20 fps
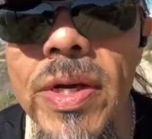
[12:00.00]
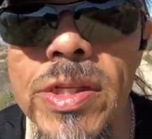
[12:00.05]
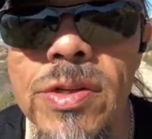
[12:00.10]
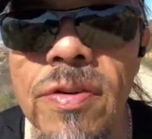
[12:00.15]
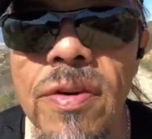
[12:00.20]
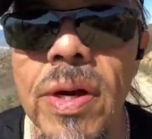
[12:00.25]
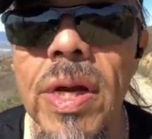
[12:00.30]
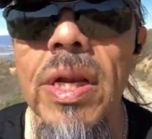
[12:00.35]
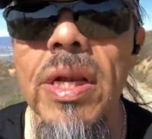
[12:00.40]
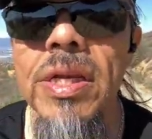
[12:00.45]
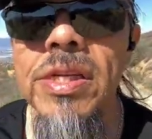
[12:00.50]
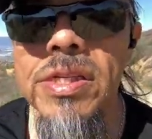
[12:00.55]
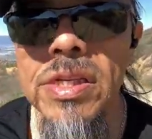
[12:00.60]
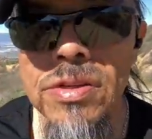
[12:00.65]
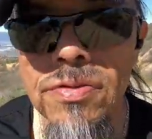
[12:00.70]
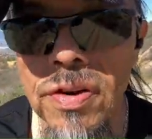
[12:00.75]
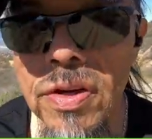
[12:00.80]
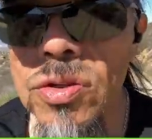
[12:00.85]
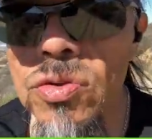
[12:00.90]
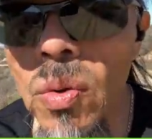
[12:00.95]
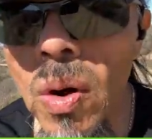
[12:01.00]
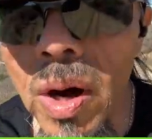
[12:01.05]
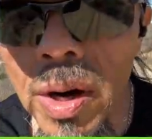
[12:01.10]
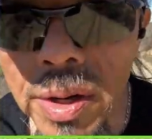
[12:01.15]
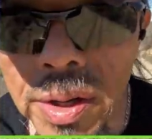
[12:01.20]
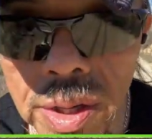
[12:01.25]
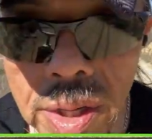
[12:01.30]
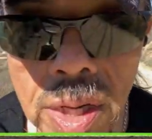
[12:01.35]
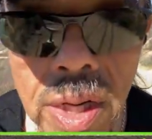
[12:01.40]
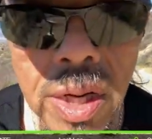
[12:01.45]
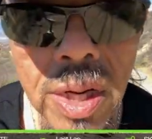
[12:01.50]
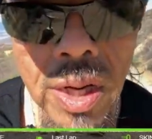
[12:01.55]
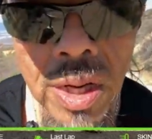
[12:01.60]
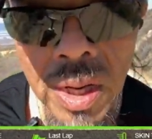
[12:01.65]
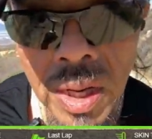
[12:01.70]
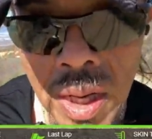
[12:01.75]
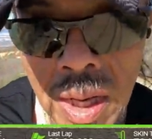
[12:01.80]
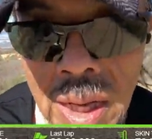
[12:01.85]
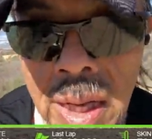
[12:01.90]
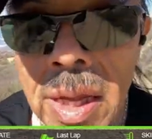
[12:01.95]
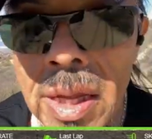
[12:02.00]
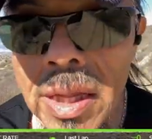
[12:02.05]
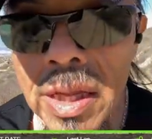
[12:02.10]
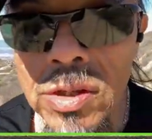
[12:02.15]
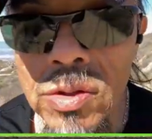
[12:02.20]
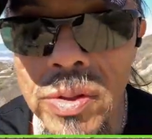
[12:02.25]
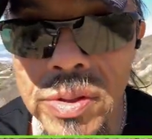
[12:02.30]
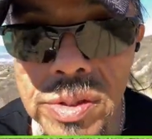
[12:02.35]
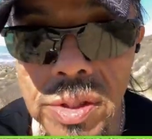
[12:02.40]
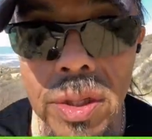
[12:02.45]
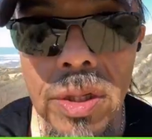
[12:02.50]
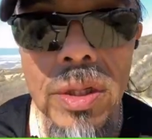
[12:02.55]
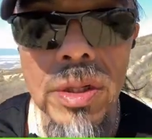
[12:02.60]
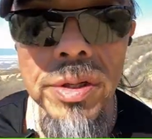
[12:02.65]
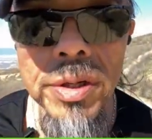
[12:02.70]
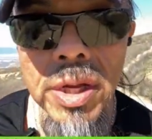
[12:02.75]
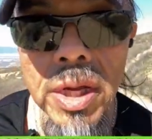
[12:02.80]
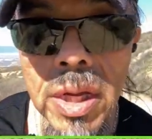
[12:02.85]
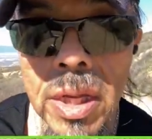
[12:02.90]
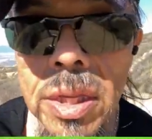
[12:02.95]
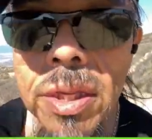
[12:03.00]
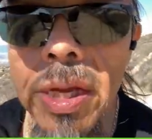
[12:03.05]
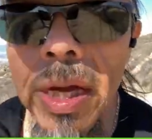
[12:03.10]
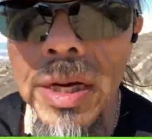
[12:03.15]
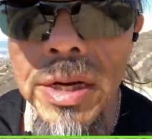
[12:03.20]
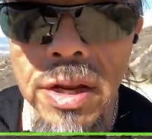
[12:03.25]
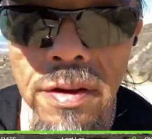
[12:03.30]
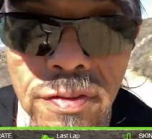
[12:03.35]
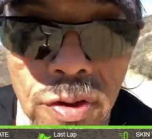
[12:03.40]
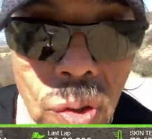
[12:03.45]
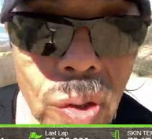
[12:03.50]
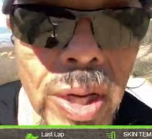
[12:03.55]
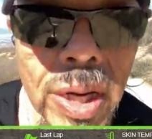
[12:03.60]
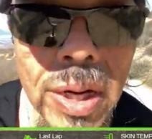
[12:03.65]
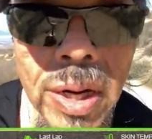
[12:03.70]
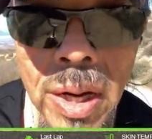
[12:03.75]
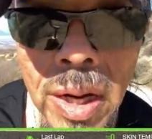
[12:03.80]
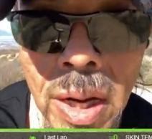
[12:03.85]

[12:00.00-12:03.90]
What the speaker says: so at least as far as water, that's why I started learning that if you get